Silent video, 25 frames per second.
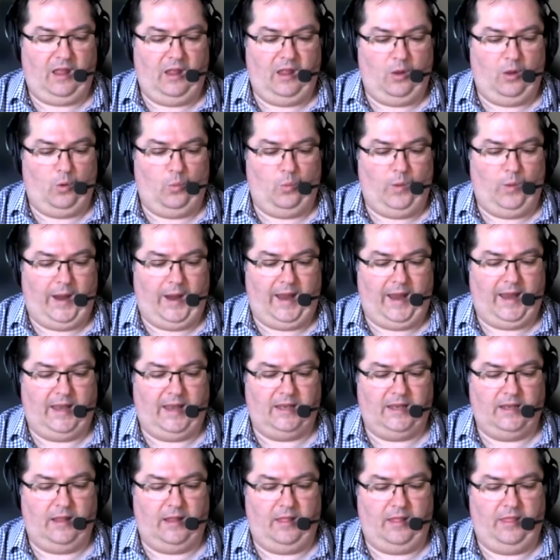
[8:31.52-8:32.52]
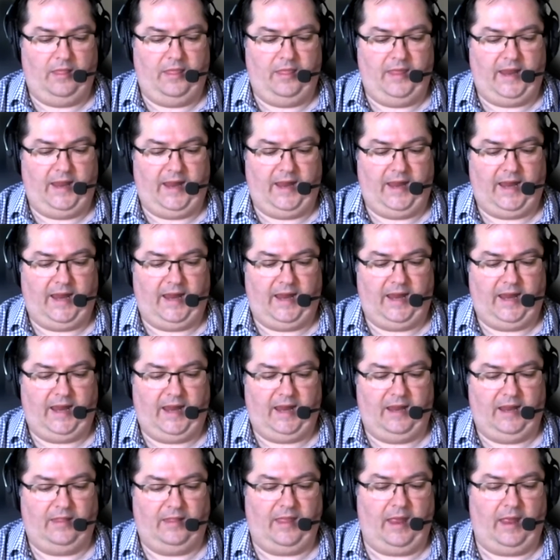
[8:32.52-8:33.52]
when
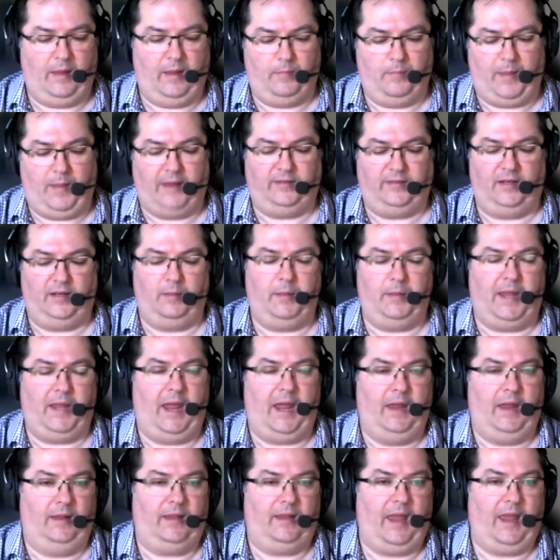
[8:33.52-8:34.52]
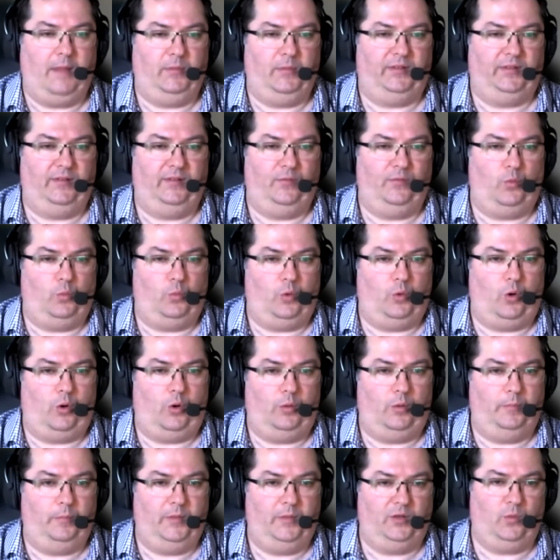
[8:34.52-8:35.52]
the there basically became, became a civil
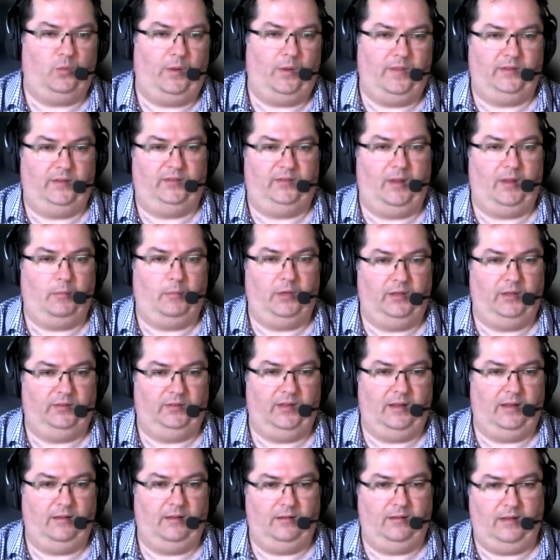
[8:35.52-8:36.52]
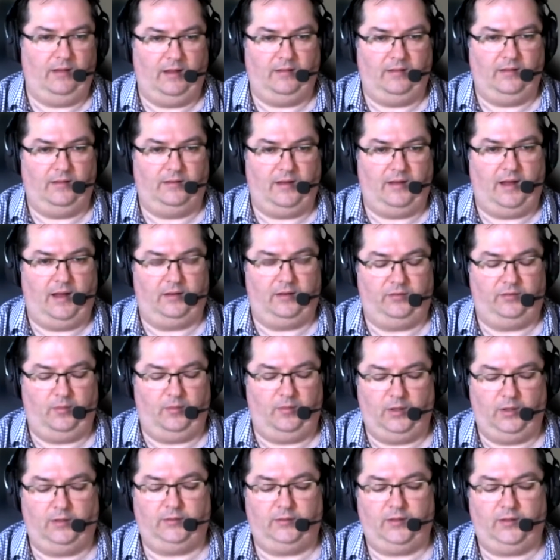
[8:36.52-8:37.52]
war between the summoners and, and the dark
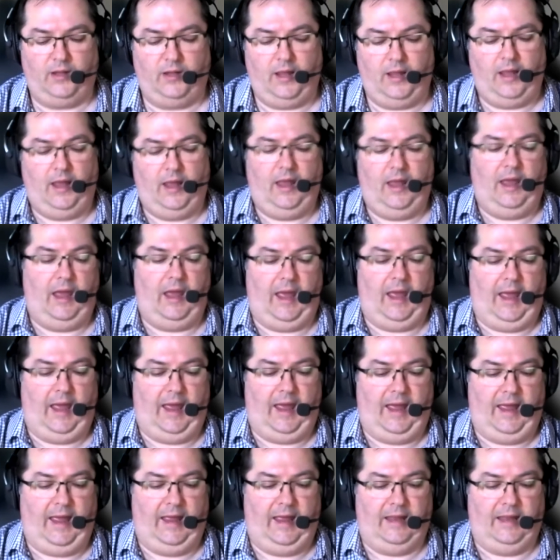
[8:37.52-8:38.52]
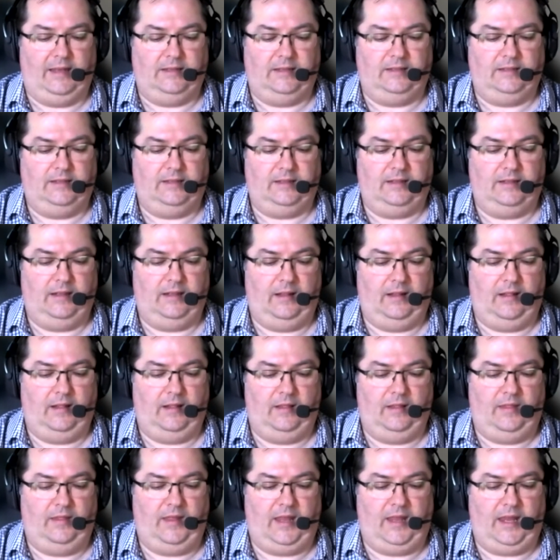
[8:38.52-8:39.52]
summoners and
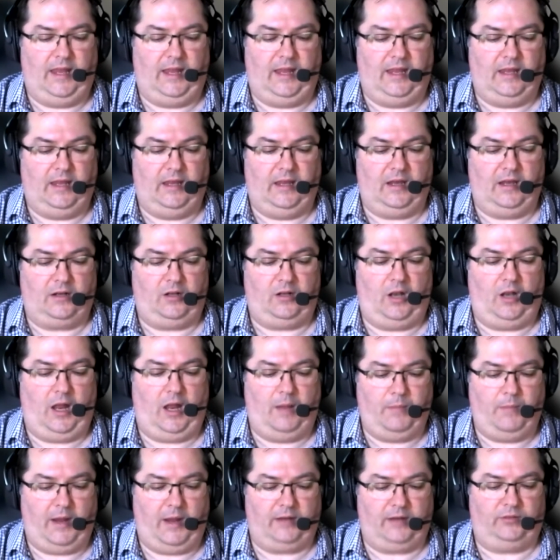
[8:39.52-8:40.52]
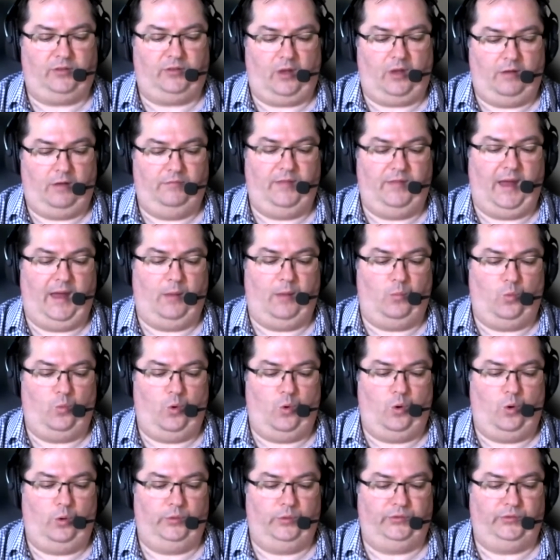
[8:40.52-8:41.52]
the climax of that
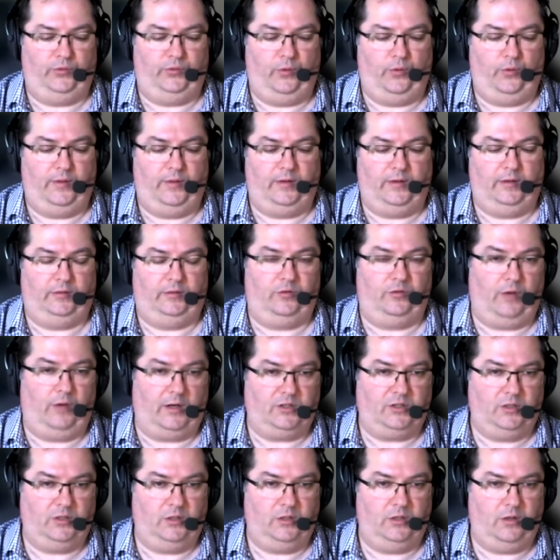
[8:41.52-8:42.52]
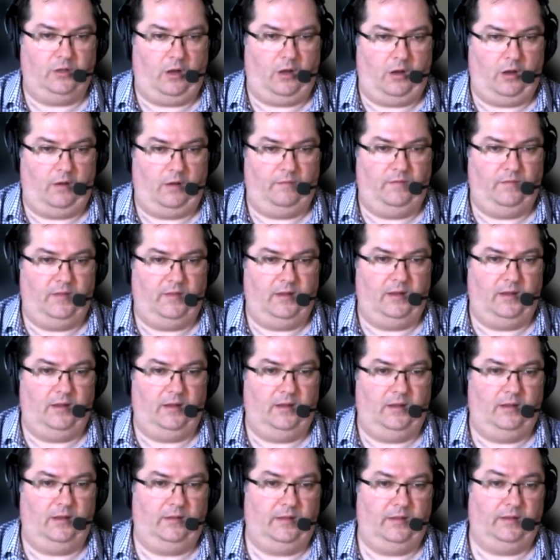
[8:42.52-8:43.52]
war saw the destruction of
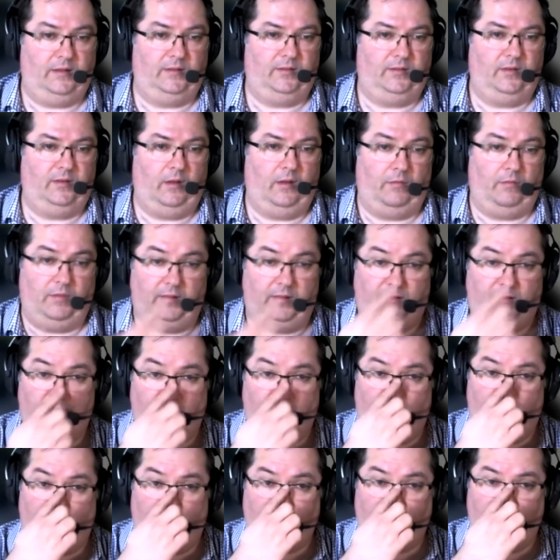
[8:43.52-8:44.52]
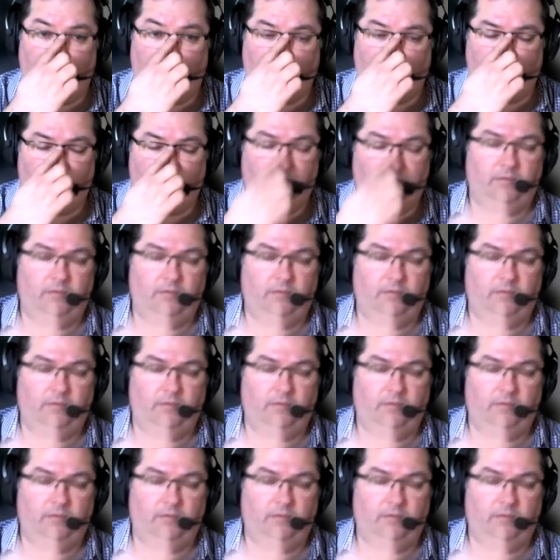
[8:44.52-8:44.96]
the, the of the civilization